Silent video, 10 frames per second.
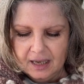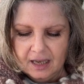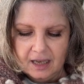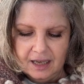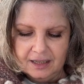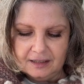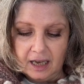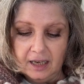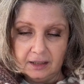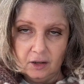And I
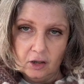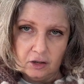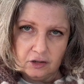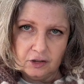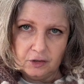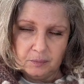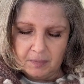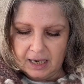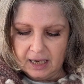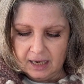had lost
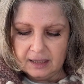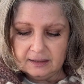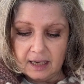my hat.